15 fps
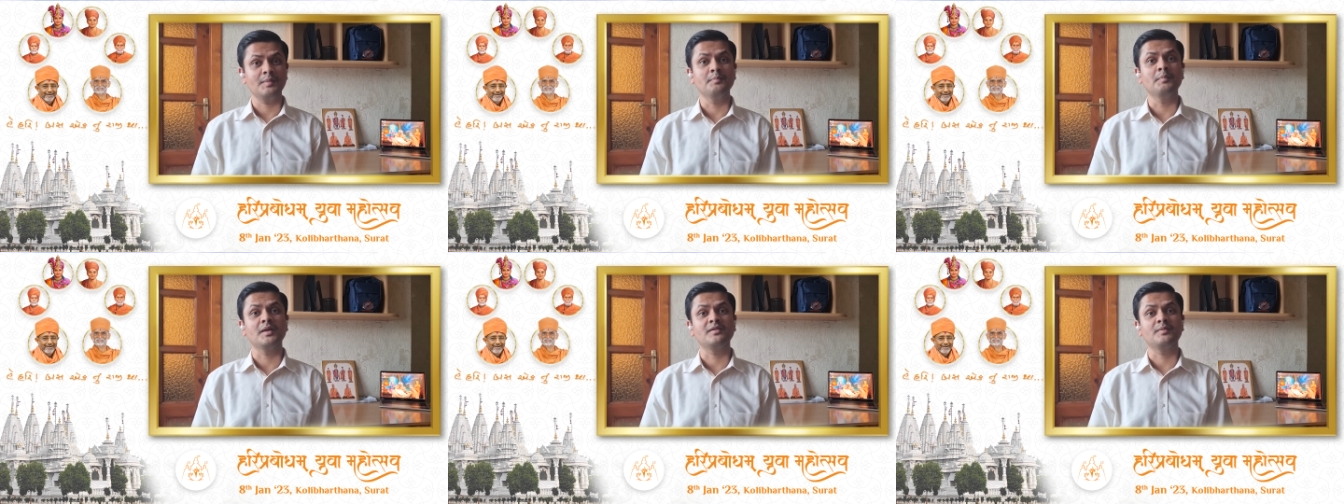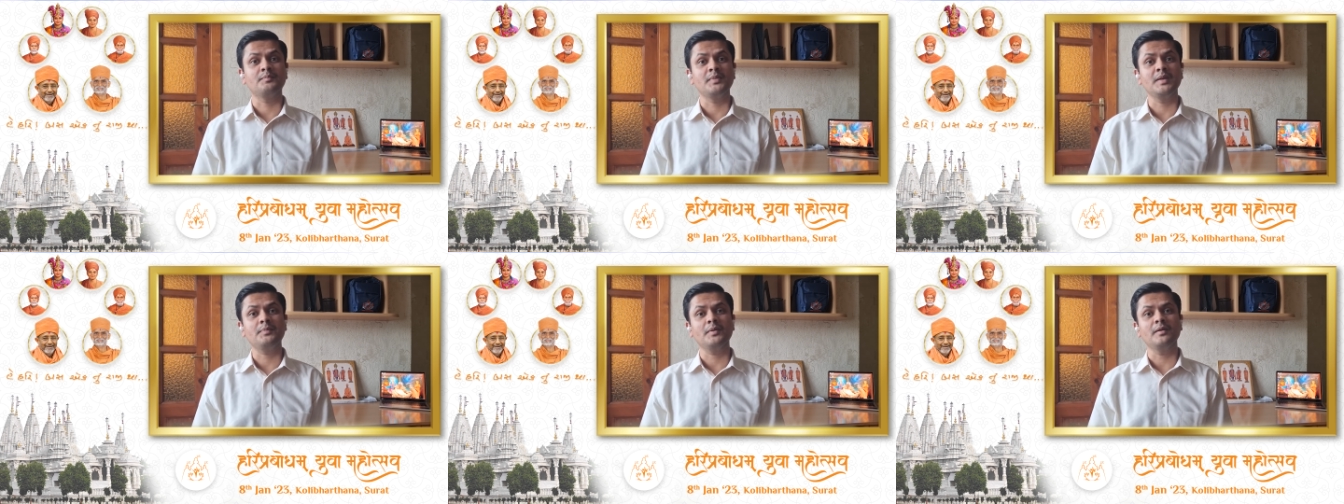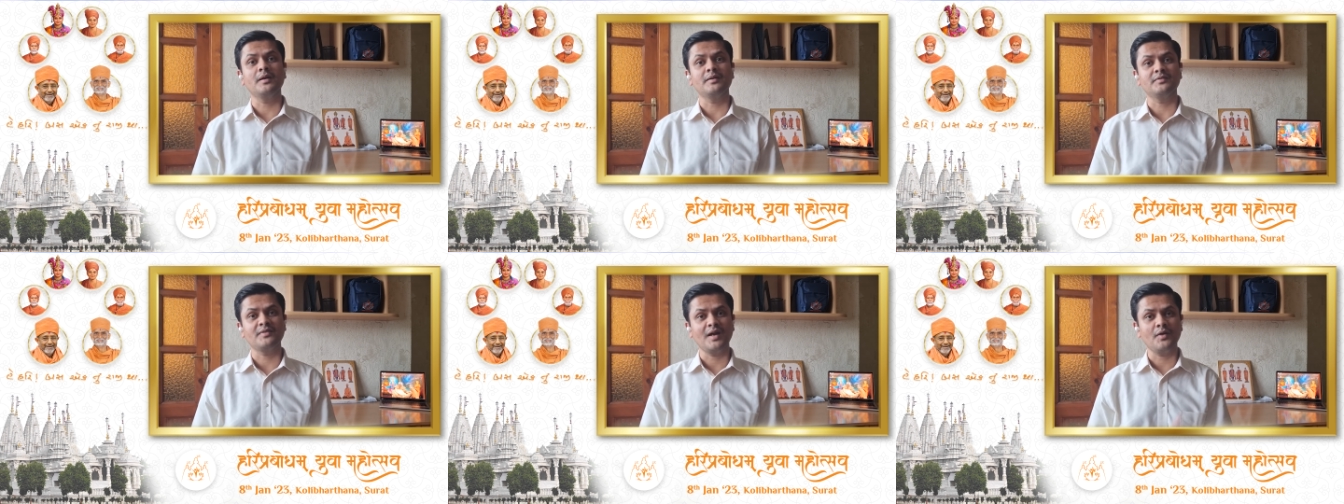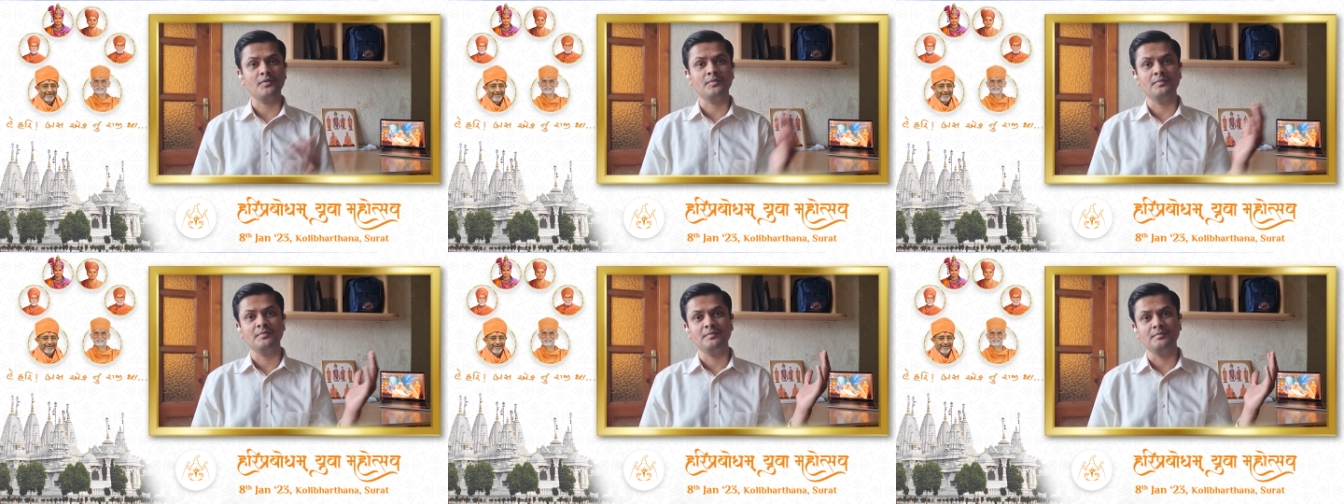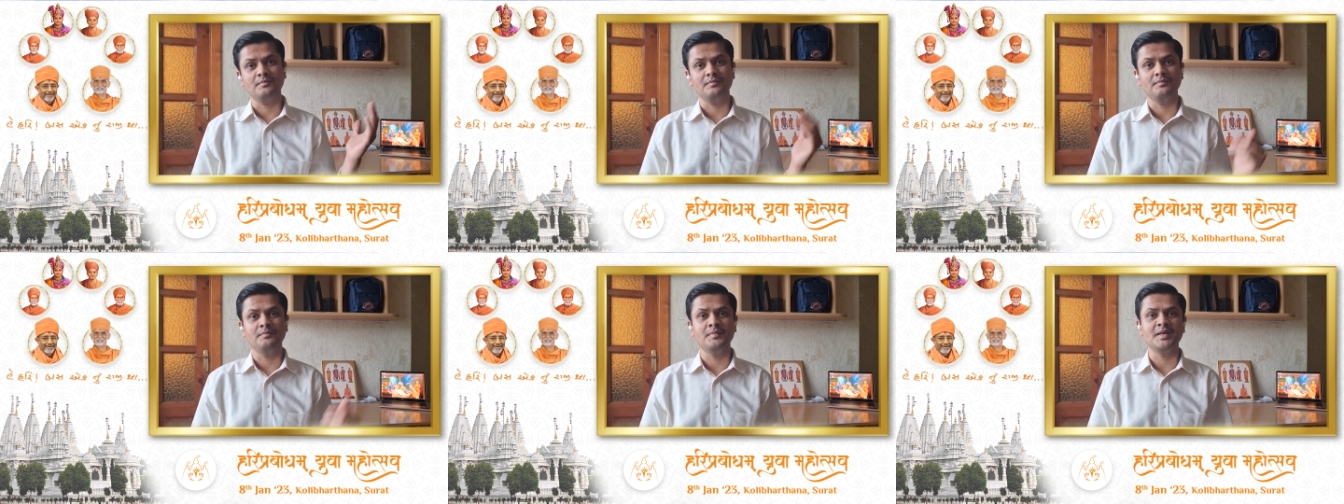but the people around
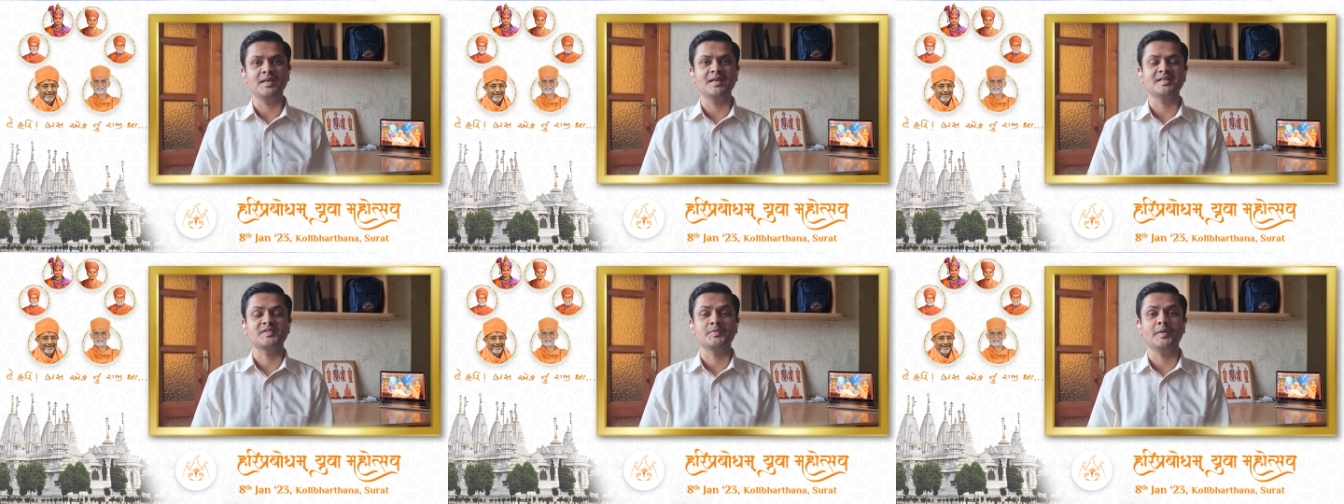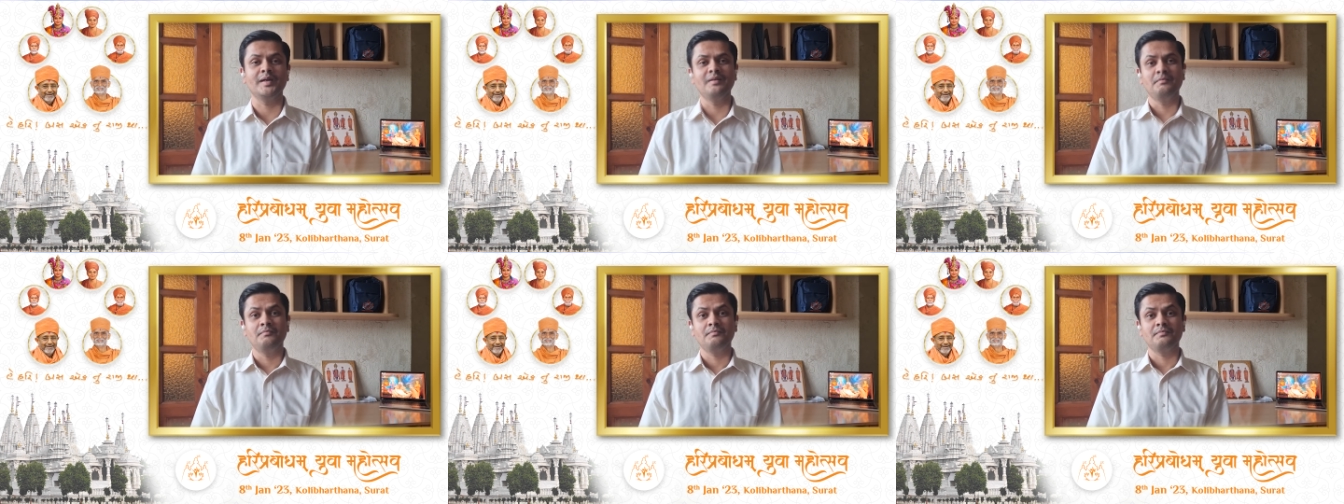me as well.